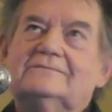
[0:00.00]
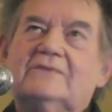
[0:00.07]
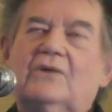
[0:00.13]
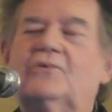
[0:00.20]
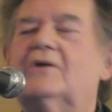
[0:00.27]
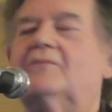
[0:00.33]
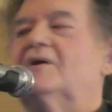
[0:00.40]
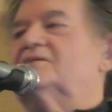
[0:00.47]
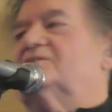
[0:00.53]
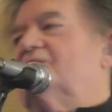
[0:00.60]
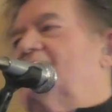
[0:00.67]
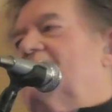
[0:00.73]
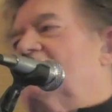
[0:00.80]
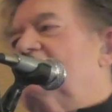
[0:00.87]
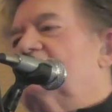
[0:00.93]
what am I
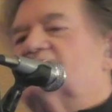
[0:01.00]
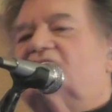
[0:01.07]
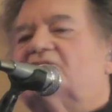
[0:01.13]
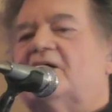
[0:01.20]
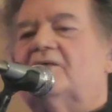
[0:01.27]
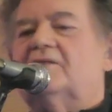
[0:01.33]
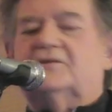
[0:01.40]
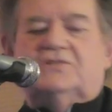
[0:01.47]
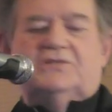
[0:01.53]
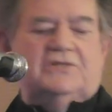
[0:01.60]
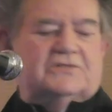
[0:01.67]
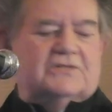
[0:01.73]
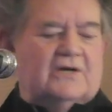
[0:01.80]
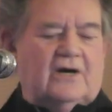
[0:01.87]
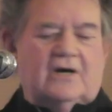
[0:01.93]
saying? I just say that
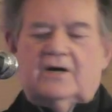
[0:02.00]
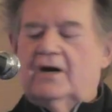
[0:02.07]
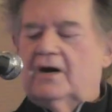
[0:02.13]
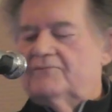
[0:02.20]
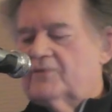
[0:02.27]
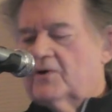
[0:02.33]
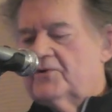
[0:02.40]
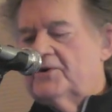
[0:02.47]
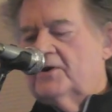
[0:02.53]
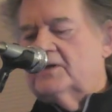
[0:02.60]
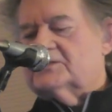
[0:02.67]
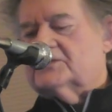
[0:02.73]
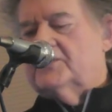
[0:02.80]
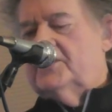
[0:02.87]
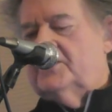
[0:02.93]
she's a, a very
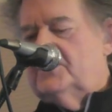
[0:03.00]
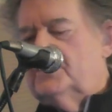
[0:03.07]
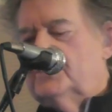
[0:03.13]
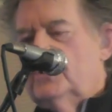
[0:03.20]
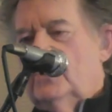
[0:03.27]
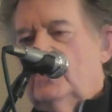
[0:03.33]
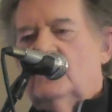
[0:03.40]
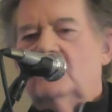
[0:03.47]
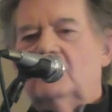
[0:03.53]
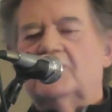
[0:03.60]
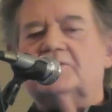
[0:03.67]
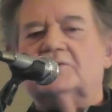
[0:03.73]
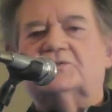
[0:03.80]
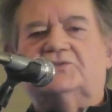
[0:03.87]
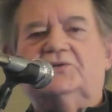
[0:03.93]
nice lady who
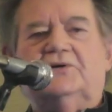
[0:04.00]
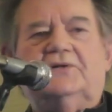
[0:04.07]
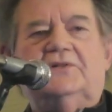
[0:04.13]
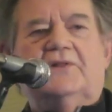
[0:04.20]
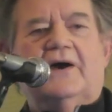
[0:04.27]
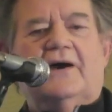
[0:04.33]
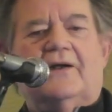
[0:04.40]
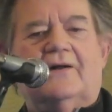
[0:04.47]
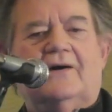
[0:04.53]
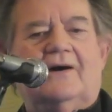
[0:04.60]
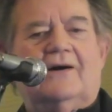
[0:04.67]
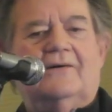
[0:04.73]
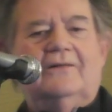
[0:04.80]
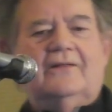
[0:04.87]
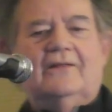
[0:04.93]
understood that,
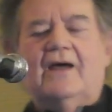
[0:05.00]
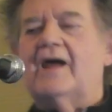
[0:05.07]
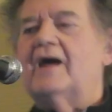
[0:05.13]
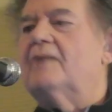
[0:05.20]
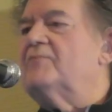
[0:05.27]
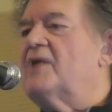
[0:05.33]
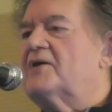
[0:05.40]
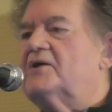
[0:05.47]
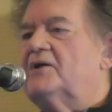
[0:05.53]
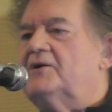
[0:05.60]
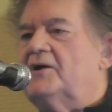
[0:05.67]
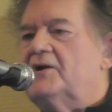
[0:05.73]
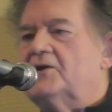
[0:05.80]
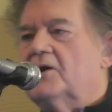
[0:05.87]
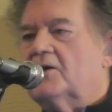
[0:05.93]
uh, hey, I'm not getting
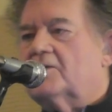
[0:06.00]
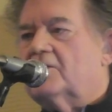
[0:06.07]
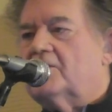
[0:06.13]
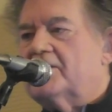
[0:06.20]
any younger.